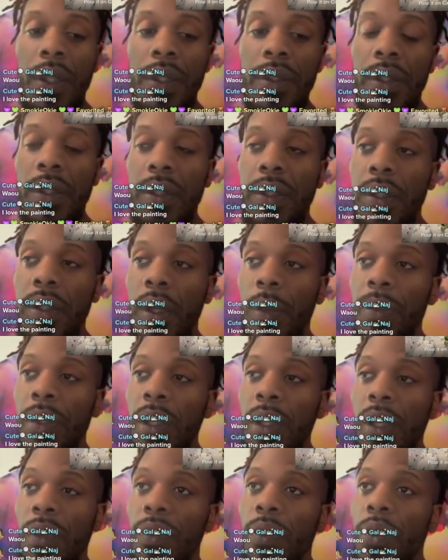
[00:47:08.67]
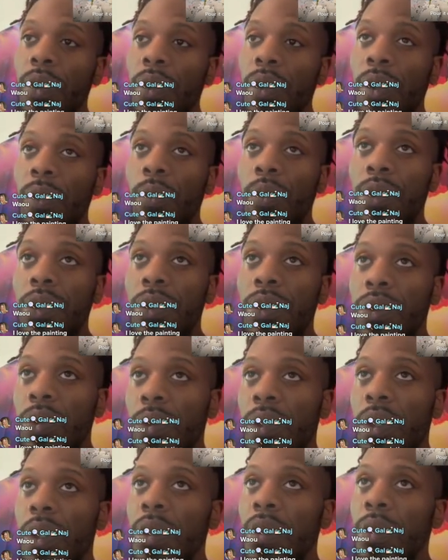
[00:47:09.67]
this is something if we, when you're
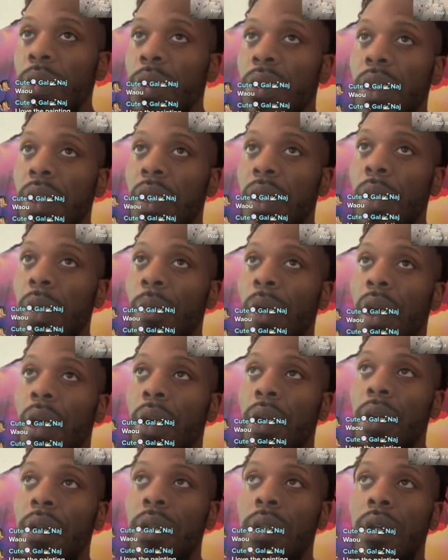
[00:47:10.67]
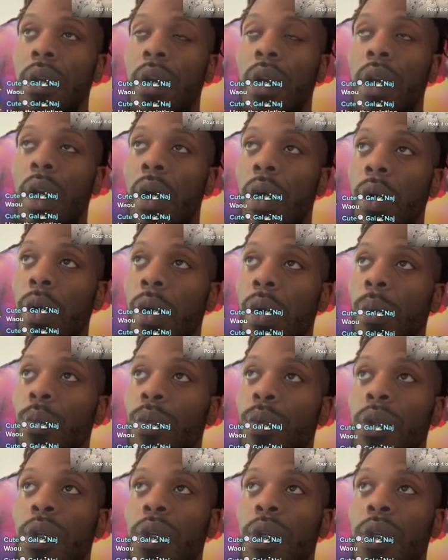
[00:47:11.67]
doing it, you could think about your home.